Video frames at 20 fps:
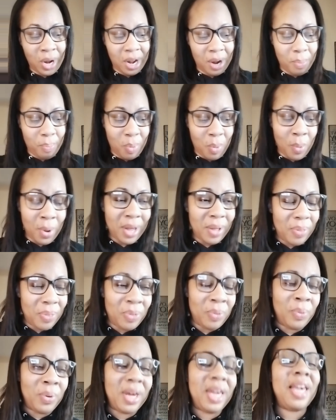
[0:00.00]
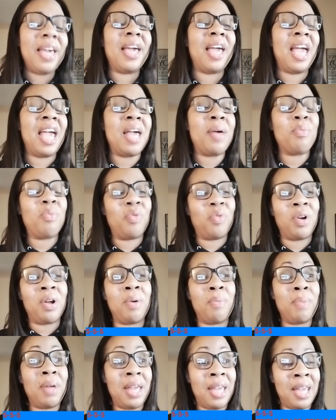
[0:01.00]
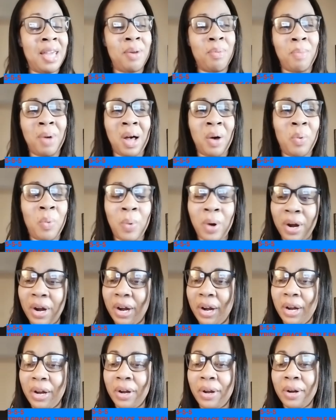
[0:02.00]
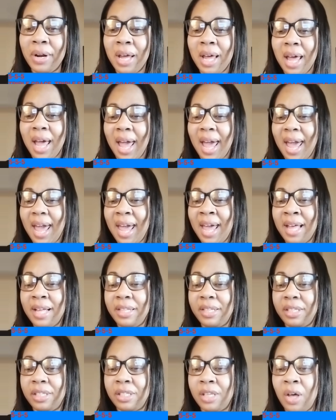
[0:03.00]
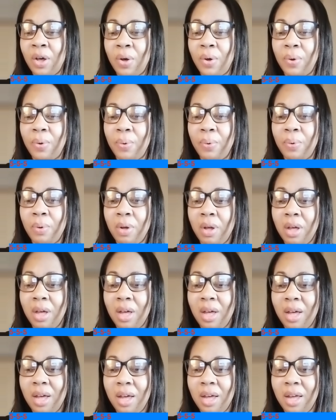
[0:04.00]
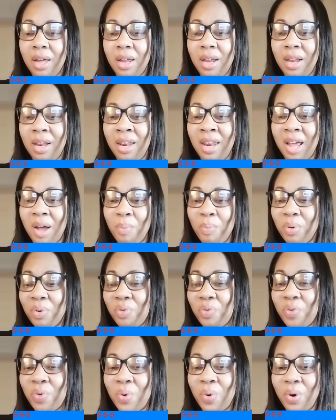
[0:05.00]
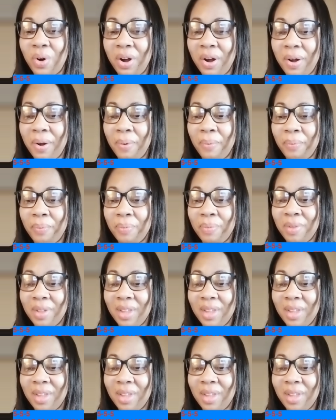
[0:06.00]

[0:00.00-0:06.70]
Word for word: where point three came from in my word. And so, number four,